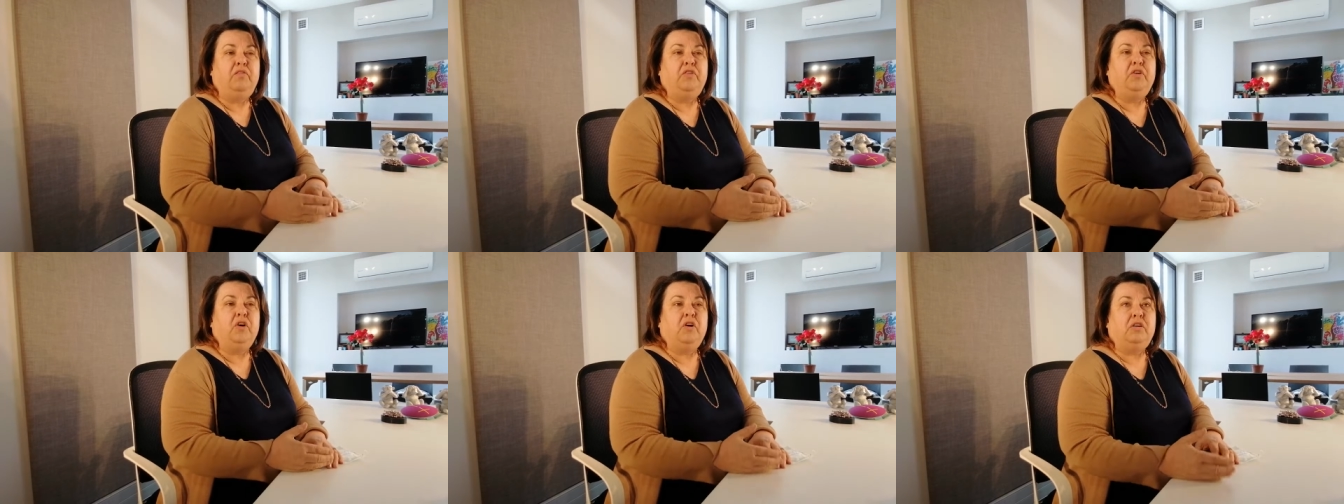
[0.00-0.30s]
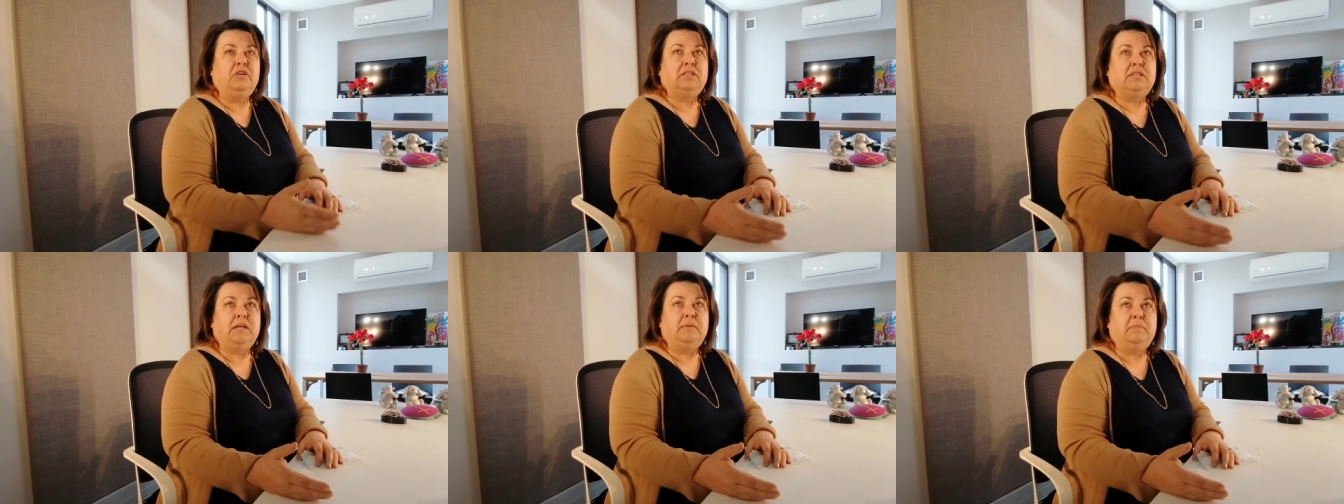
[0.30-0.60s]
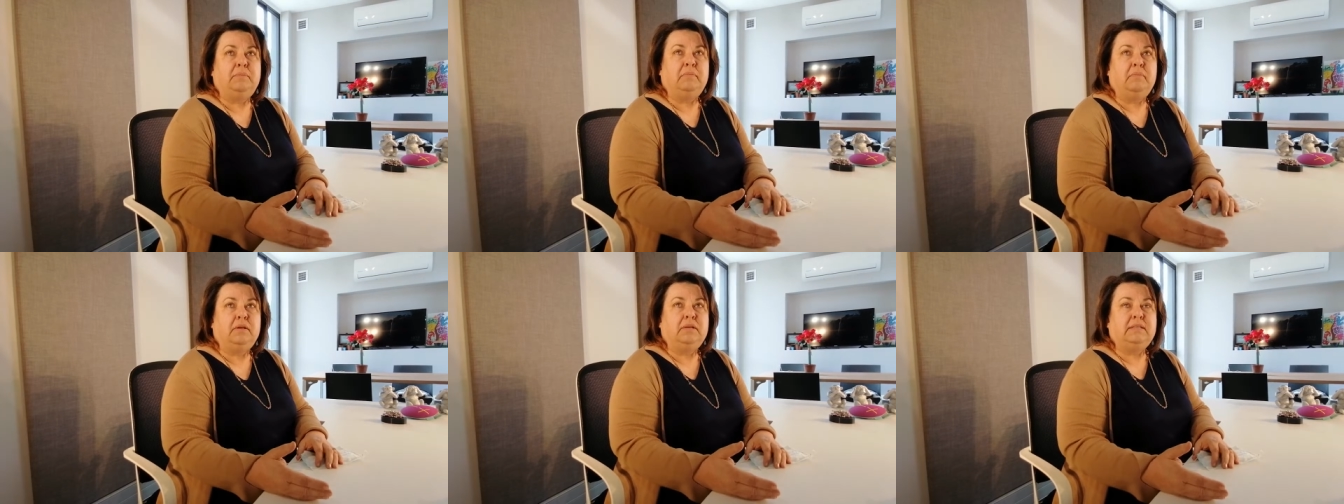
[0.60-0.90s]
if you
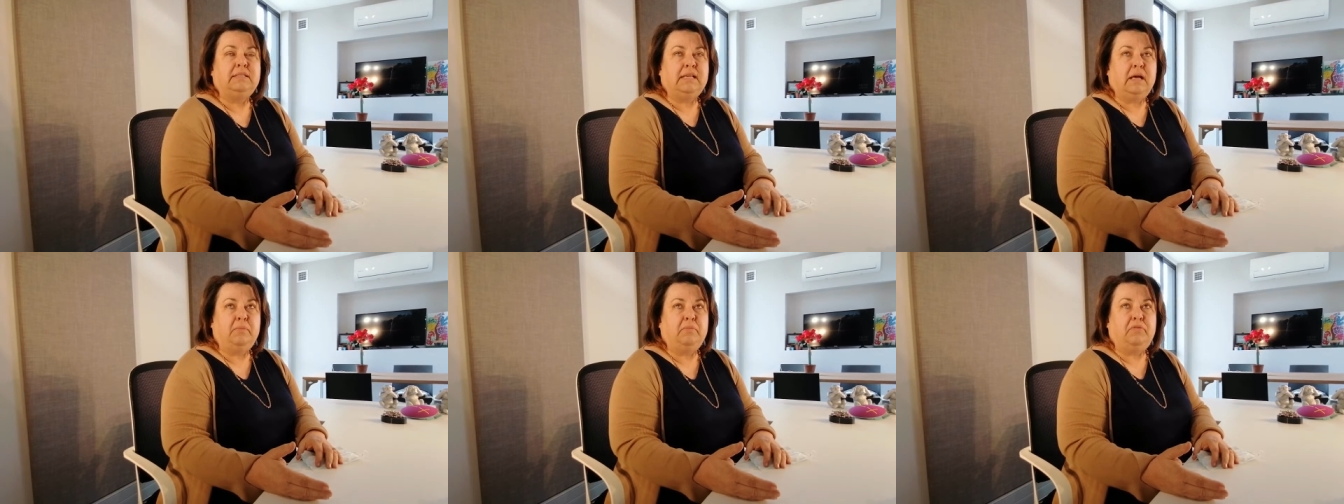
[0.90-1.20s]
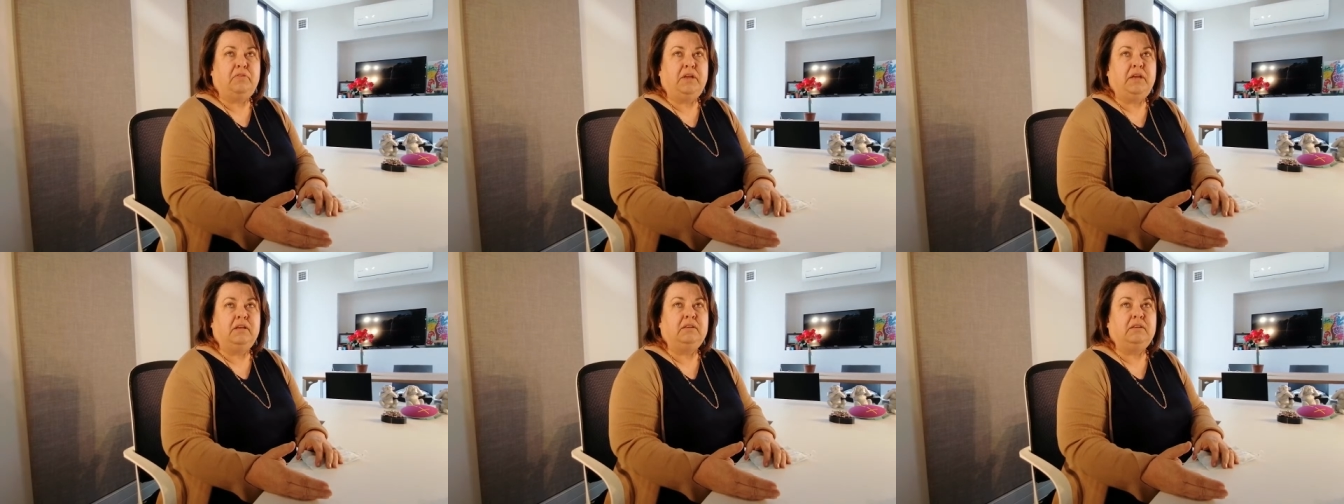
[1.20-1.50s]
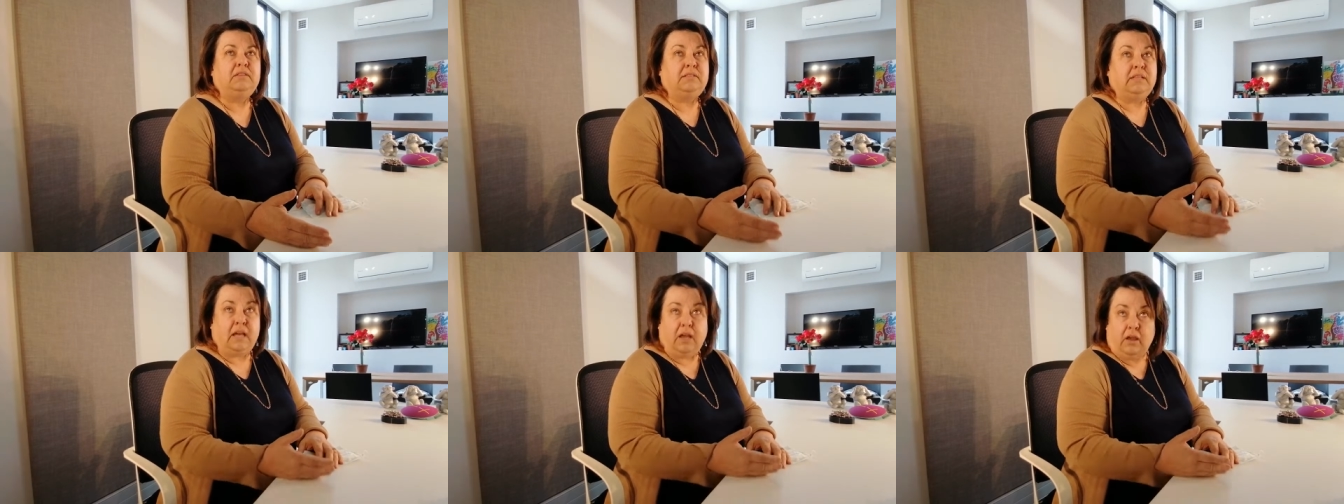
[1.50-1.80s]
ask him
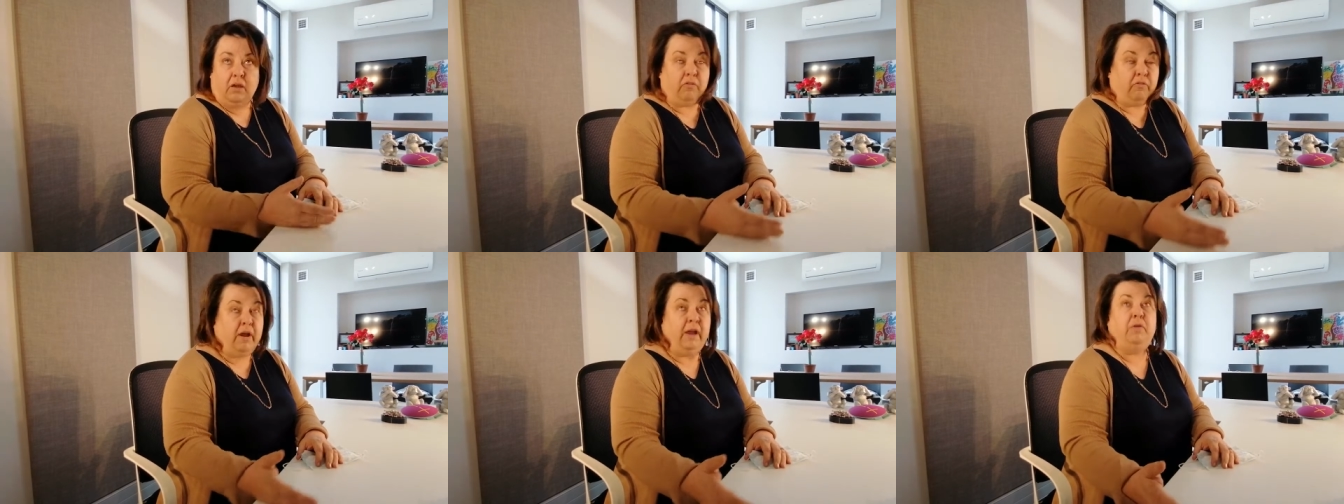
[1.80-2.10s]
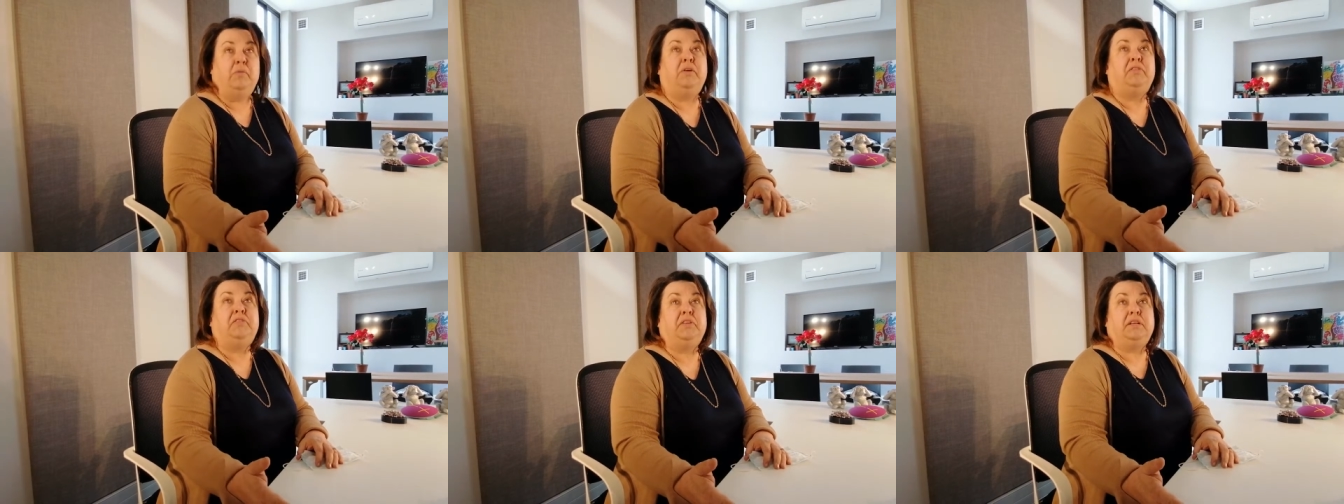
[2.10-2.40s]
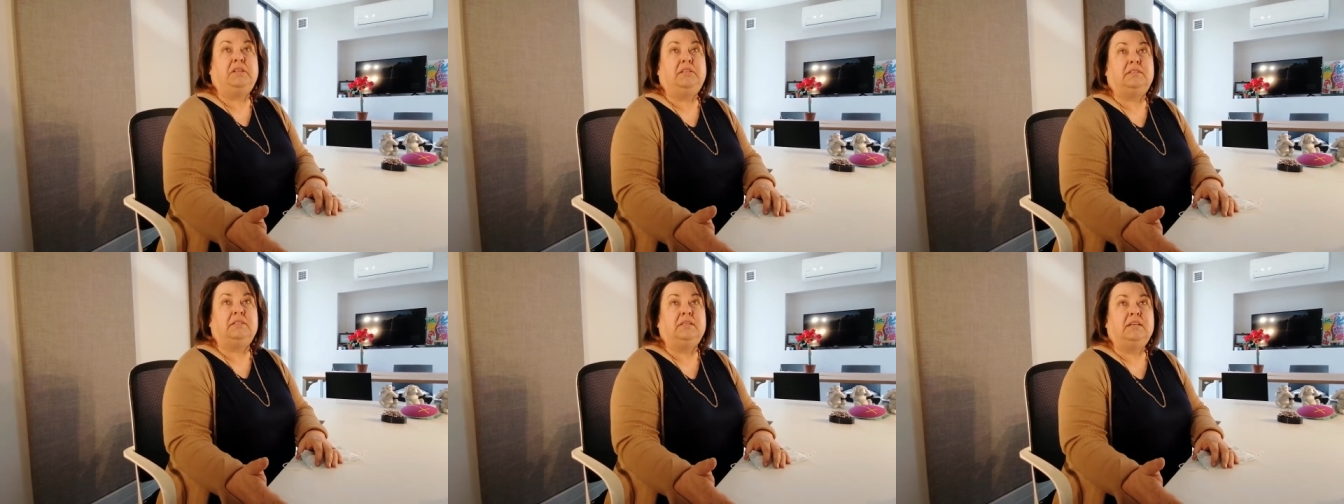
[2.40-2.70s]
something, he'll say, run
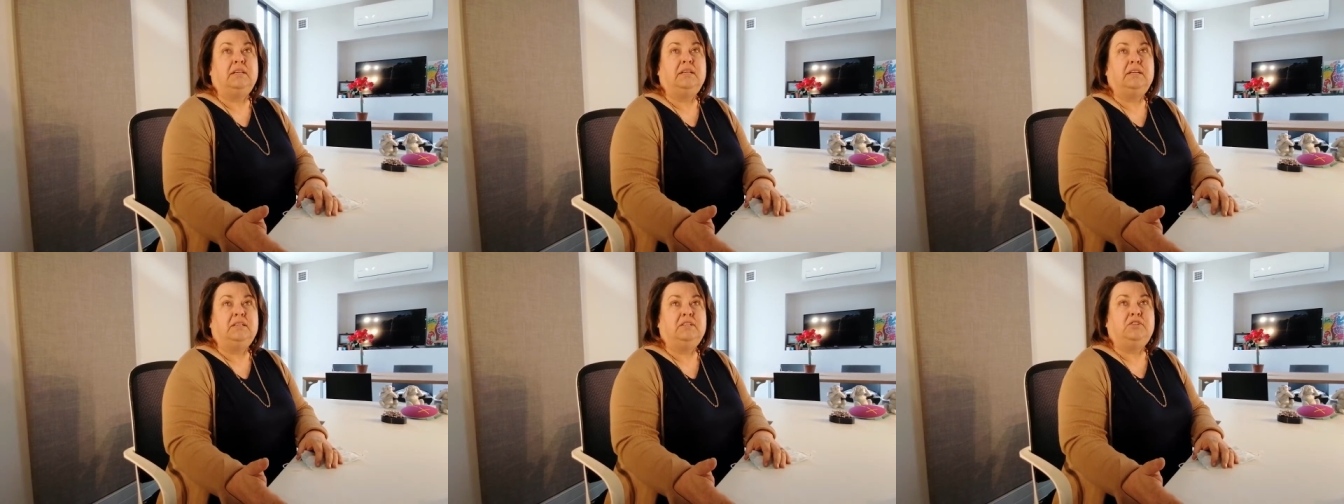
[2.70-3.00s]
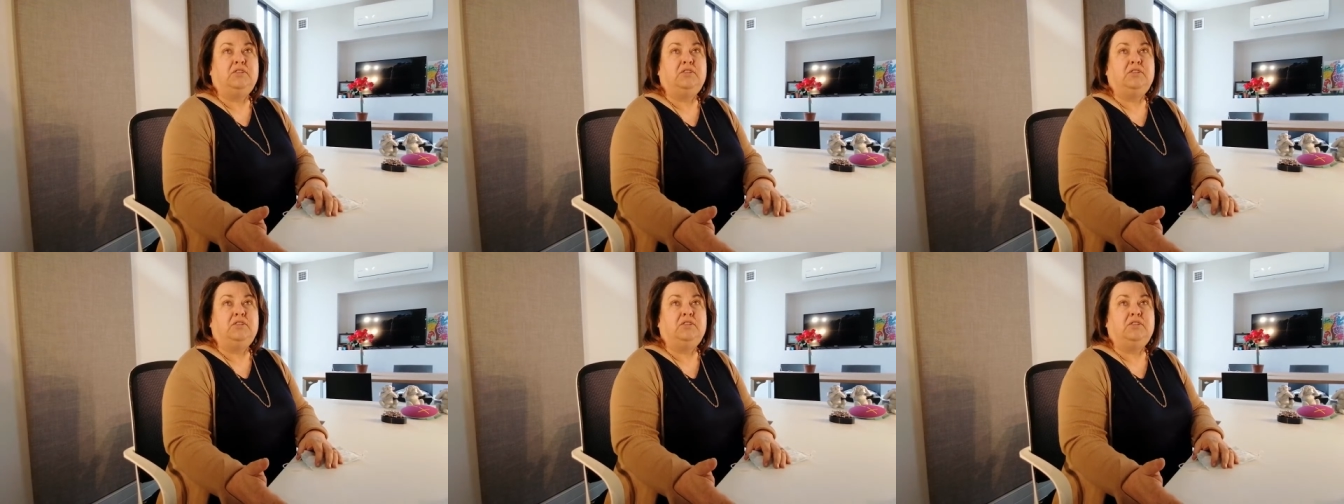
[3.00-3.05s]
with it.